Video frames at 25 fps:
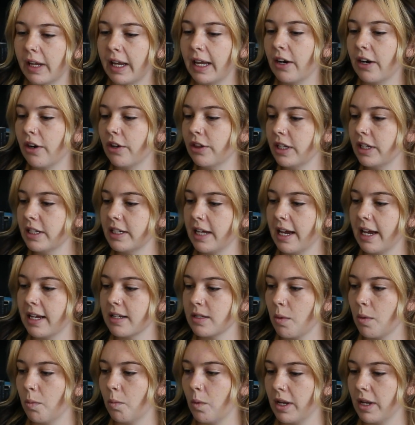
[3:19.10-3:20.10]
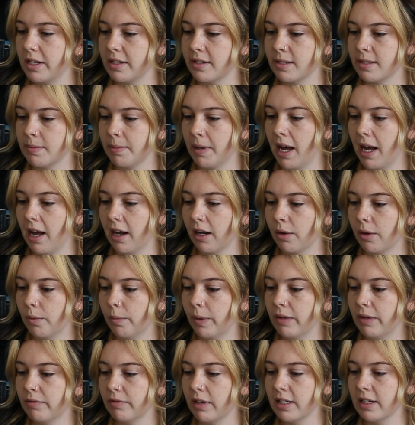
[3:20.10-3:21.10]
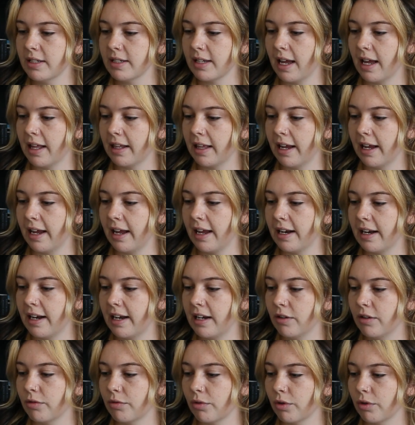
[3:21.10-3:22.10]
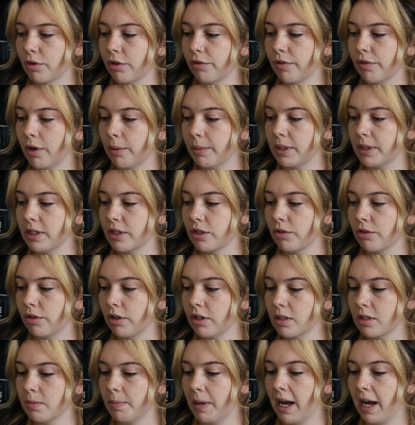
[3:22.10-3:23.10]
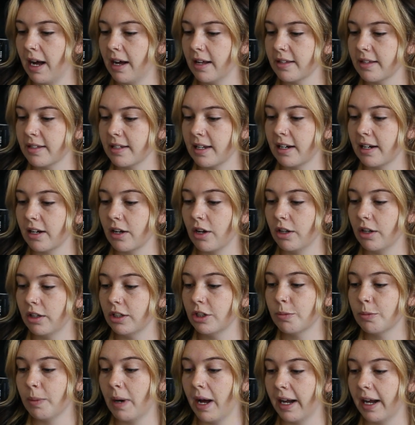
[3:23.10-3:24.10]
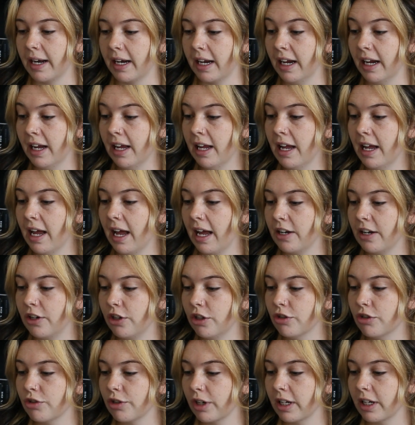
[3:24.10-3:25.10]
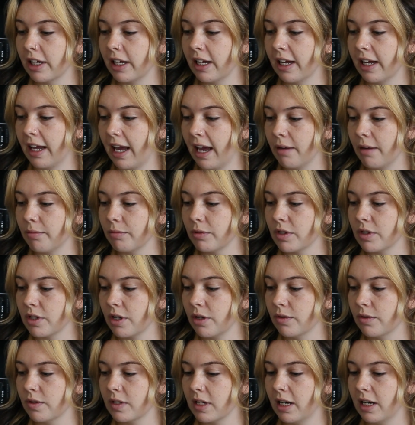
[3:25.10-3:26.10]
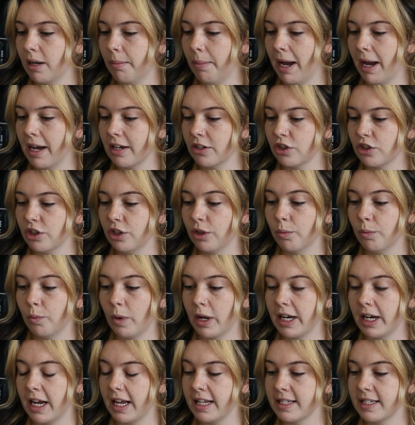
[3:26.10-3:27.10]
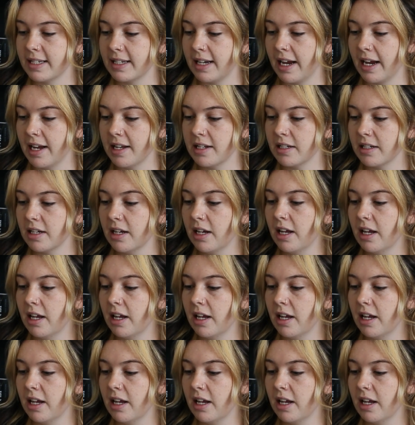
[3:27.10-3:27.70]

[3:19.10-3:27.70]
It only takes one spark. When Russ Callahan and Aurora Roberts cross paths at a college party, a new drinking game results in a passionate one-night stand.